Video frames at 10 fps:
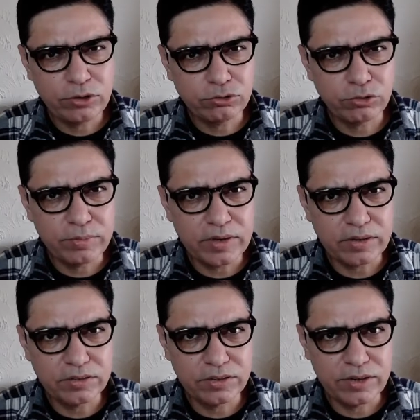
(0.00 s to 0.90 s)
should be
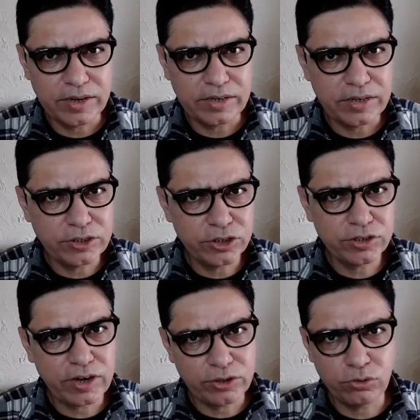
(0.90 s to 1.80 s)
considering it in children,
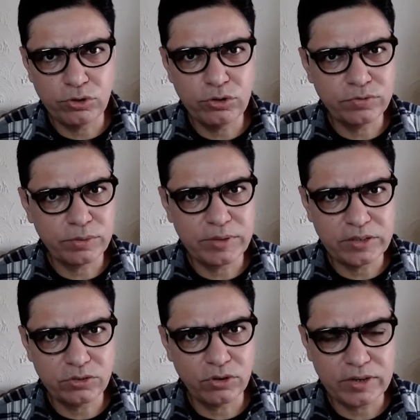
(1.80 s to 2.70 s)
I told you if somebody
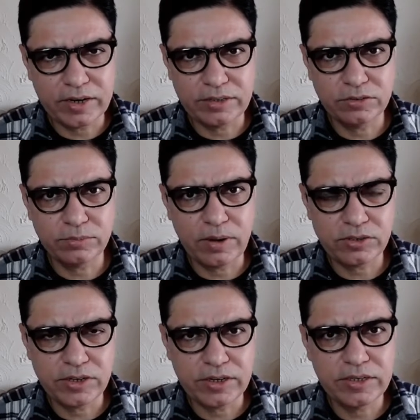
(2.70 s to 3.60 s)
has got like
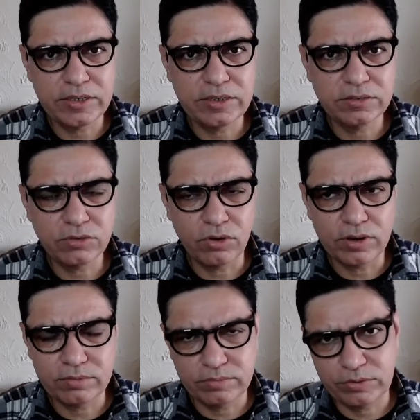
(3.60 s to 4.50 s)
dysplastic kidneys or
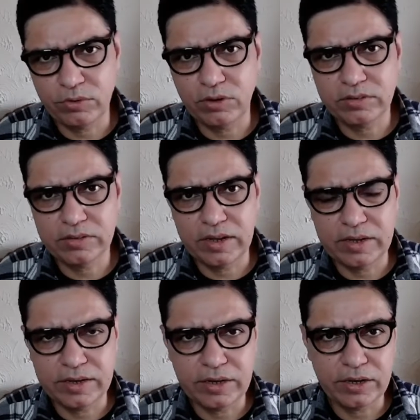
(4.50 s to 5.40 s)
what we call as
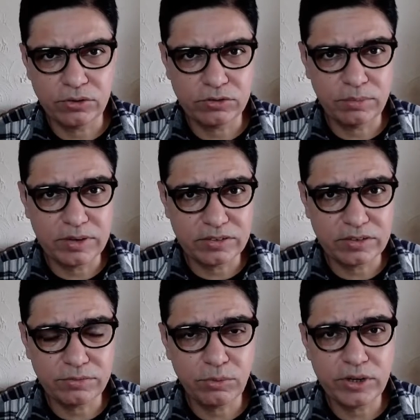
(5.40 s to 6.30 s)
autosomal
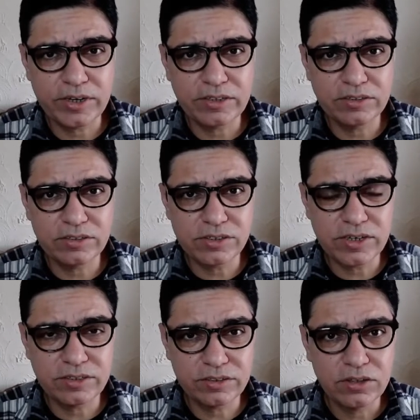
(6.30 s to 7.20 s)
recessive polykidney cystic
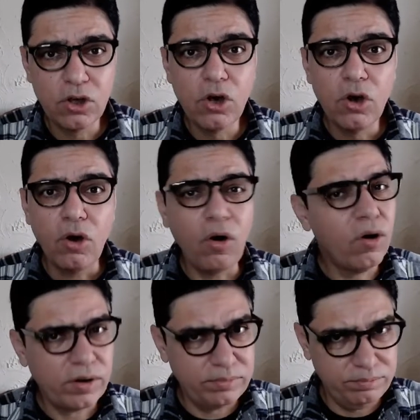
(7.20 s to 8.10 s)
disease,
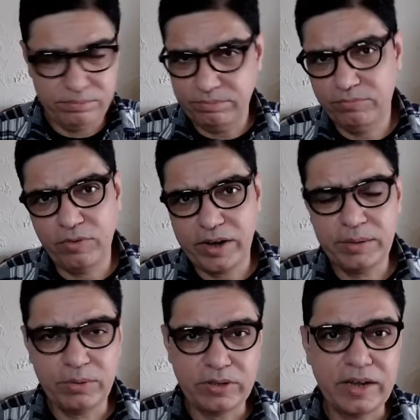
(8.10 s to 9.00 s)
or forget
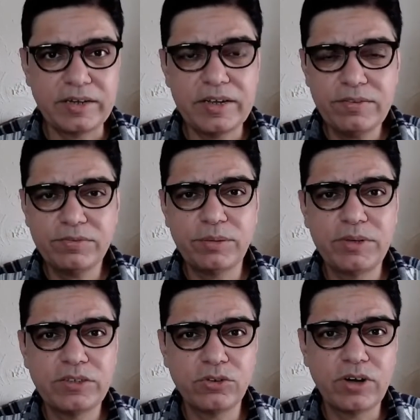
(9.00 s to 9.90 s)
about that, if somebody
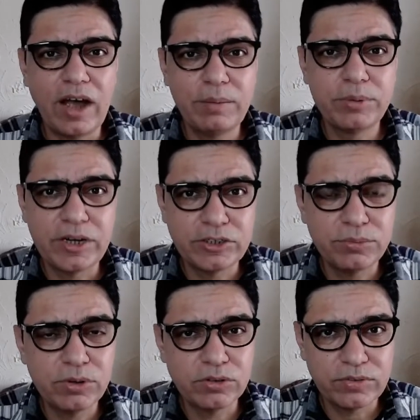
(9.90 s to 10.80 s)
has got hypertension
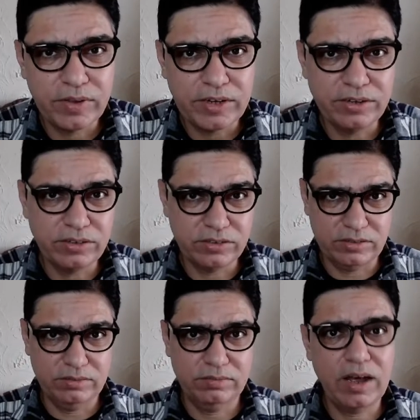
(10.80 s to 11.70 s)
because of any reason,
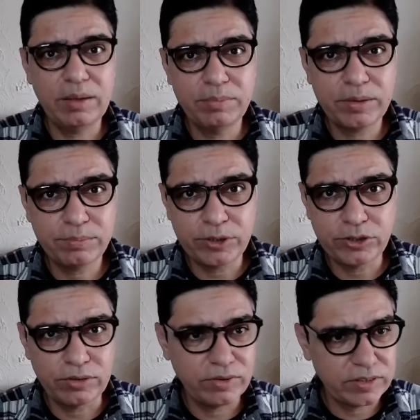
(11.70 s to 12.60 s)
high blood pressure,
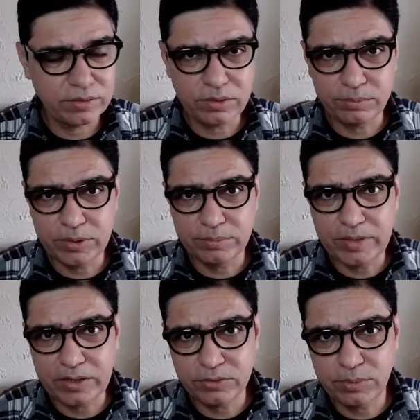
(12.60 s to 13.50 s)
whether
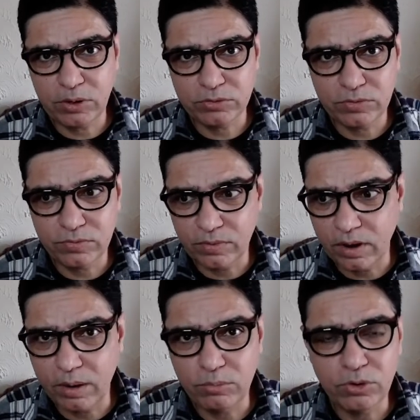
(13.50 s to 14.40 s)
that is because of
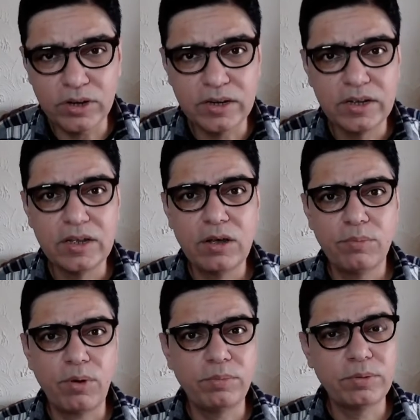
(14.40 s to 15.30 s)
hormonal
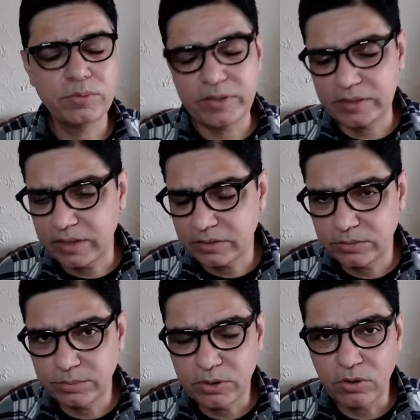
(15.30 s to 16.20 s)
problems, whether that's
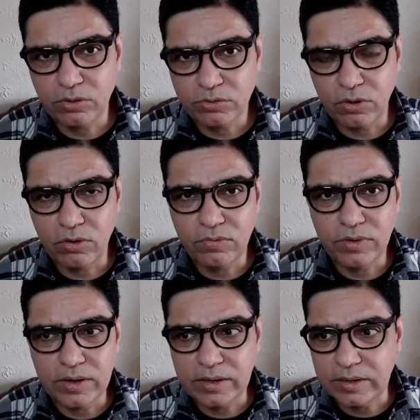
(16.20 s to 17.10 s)
because of
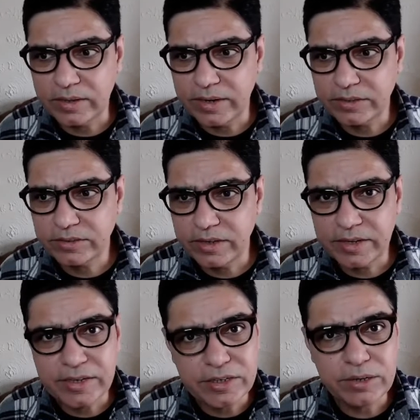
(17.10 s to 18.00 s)
let's say
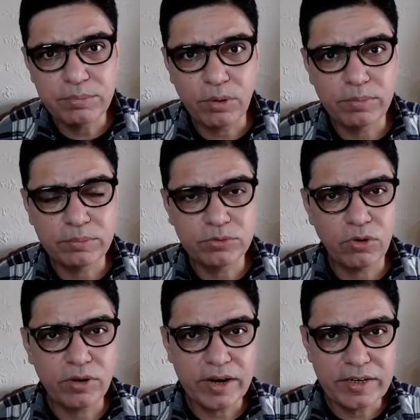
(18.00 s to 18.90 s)
kidney problems
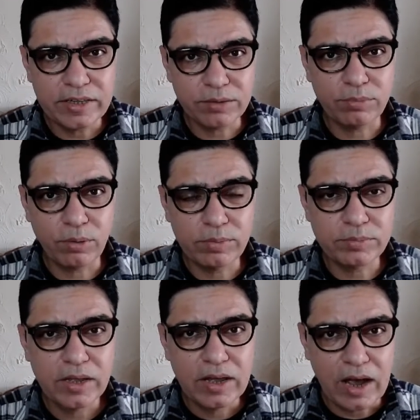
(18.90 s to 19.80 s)
or any other problems,
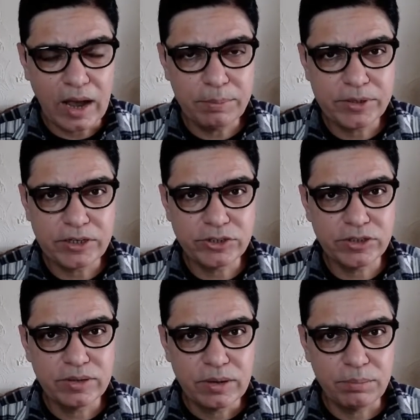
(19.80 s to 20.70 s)

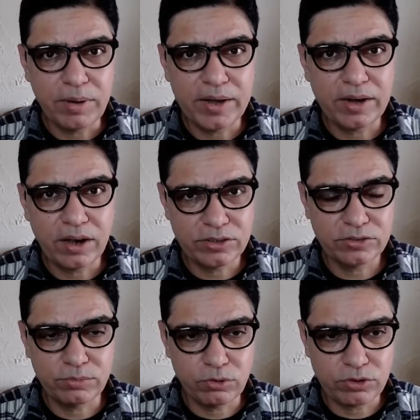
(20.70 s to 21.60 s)
hypertension by and large is the
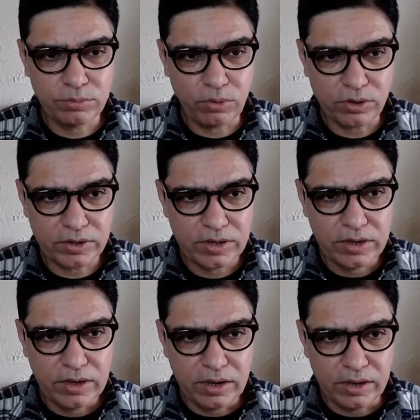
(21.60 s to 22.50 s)
most important
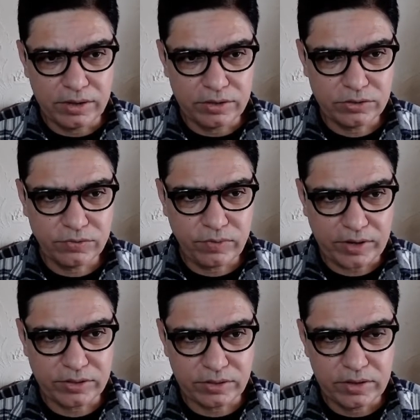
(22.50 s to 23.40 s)
risk
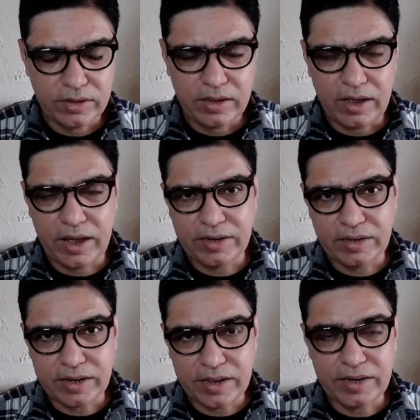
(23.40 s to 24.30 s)
factor. And
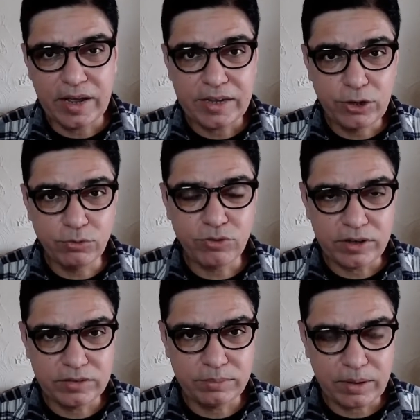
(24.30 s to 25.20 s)
again, acute
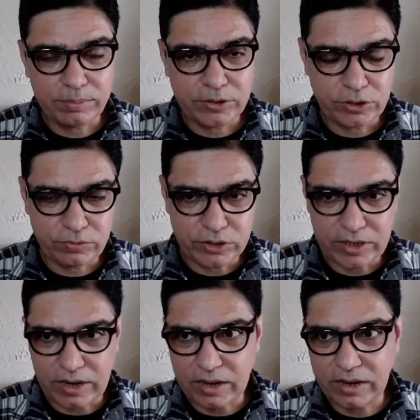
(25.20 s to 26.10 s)
rise in blood pressure, which
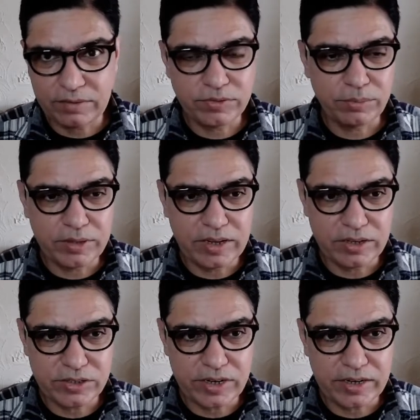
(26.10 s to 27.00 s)
can occur if somebody
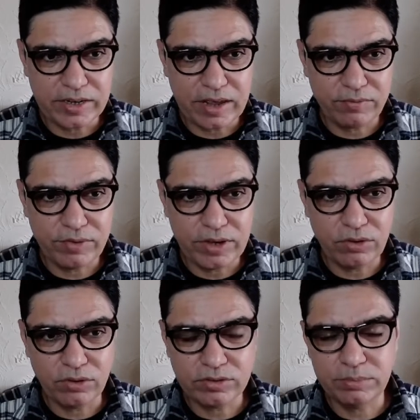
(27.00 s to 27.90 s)
has taken caffeine
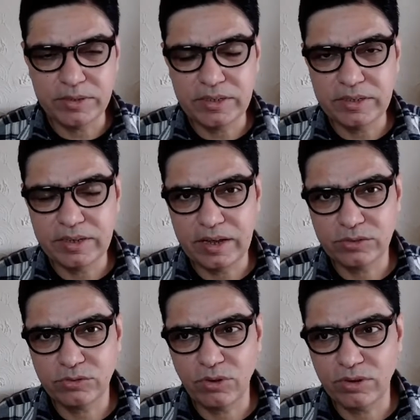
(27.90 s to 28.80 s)
or somebody has
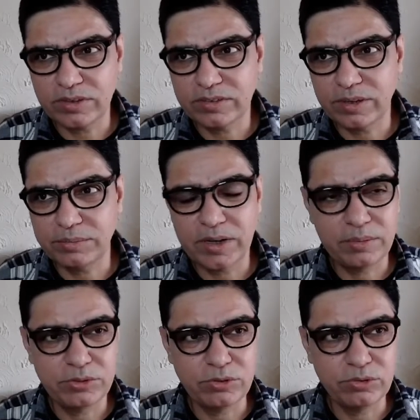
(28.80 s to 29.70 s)
got
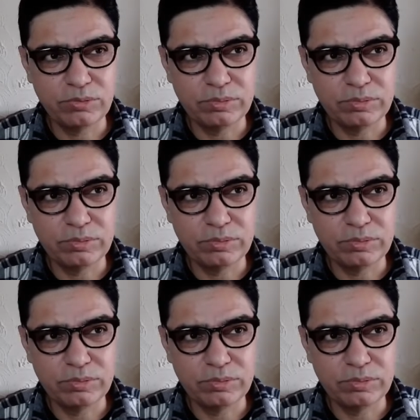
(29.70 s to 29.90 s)
sometimes, you know,